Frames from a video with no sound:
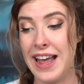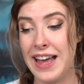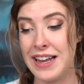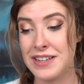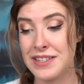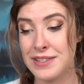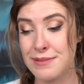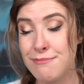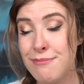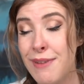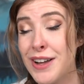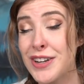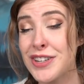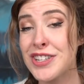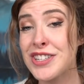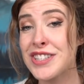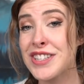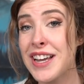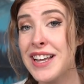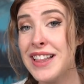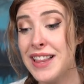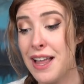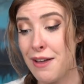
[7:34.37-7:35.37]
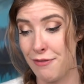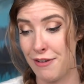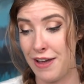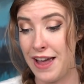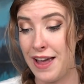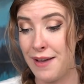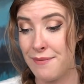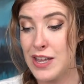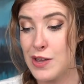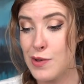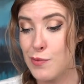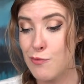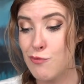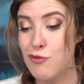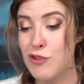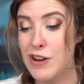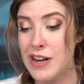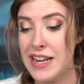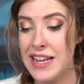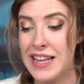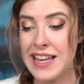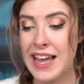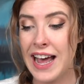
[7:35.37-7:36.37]
and as much as I love it, you
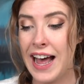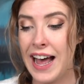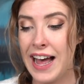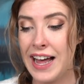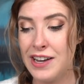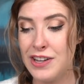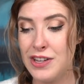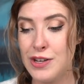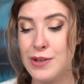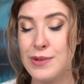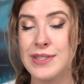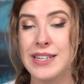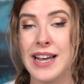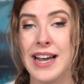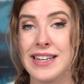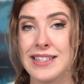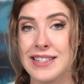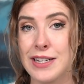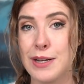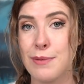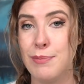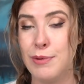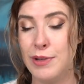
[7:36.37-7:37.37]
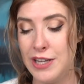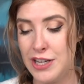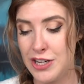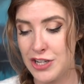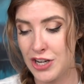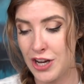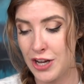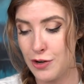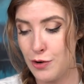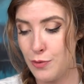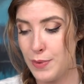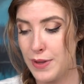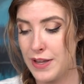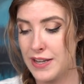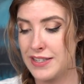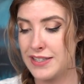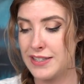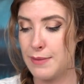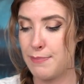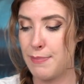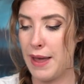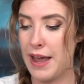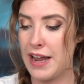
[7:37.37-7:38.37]
really can't use it as like a bullet journal
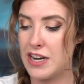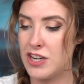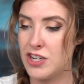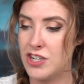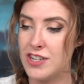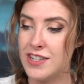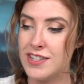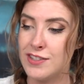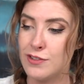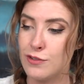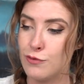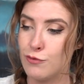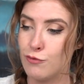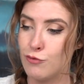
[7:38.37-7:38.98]
because the pages